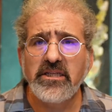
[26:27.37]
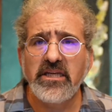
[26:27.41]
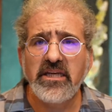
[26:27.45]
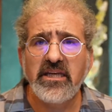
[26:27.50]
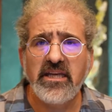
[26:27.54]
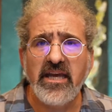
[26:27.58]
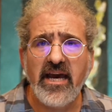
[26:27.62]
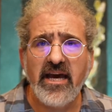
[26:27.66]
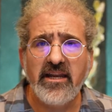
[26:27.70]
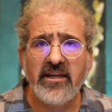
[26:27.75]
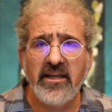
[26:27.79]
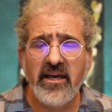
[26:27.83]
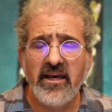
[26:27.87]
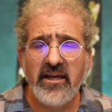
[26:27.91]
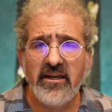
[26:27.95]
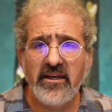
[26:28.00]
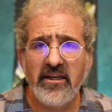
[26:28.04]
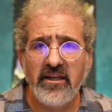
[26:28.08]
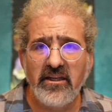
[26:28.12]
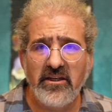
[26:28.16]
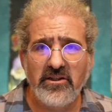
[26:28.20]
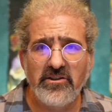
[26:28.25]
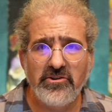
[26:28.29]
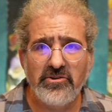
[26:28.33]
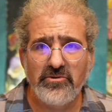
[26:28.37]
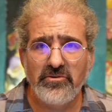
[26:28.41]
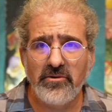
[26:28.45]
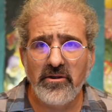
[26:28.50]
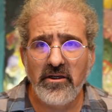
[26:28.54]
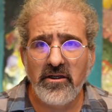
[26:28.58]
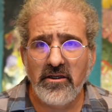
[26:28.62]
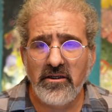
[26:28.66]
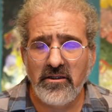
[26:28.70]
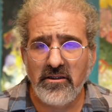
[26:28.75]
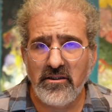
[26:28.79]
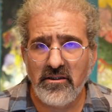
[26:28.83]
get an
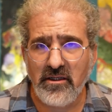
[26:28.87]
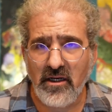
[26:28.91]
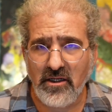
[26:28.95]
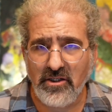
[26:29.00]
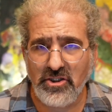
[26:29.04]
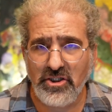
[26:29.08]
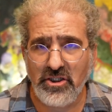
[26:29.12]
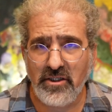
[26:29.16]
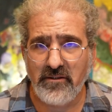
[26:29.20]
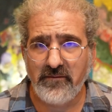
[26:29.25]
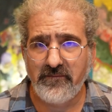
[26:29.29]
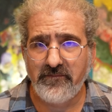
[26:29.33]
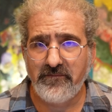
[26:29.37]
introduction,